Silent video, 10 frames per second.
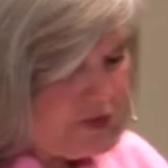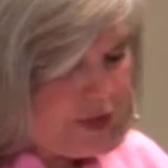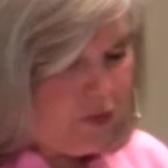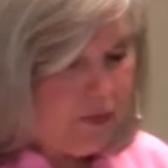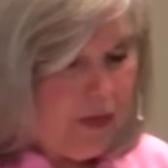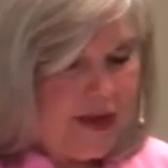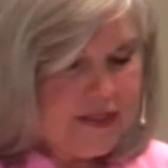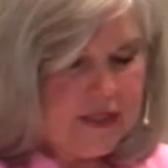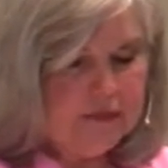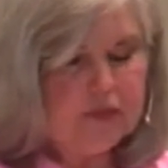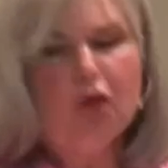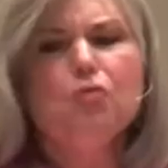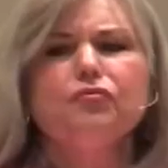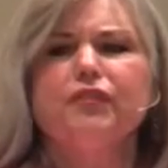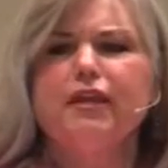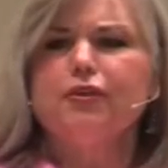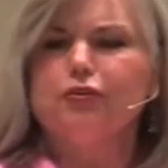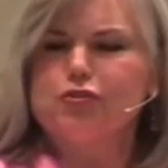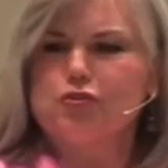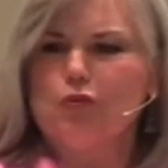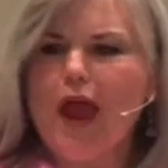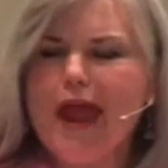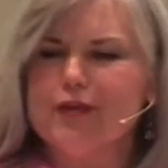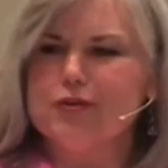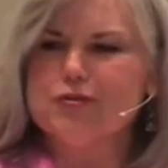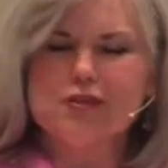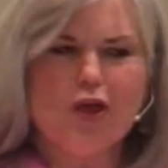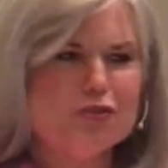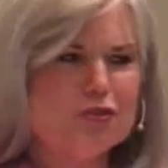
then reminds them, Don't think your trials are